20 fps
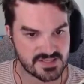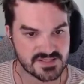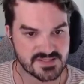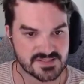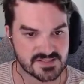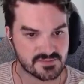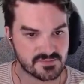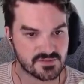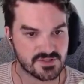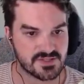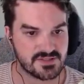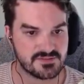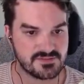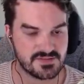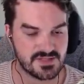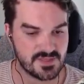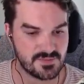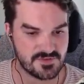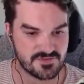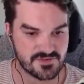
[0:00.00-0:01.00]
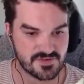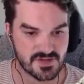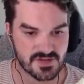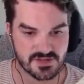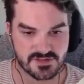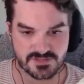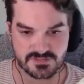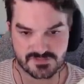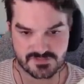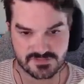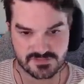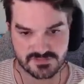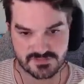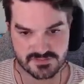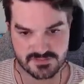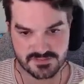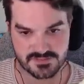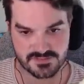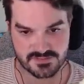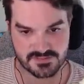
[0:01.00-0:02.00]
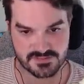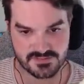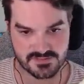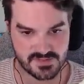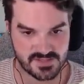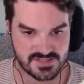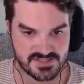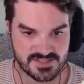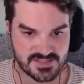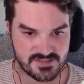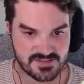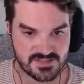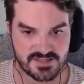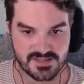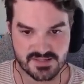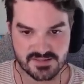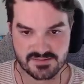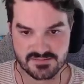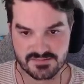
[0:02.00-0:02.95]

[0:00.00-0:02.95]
somewhere, it'd be fine. Like down here.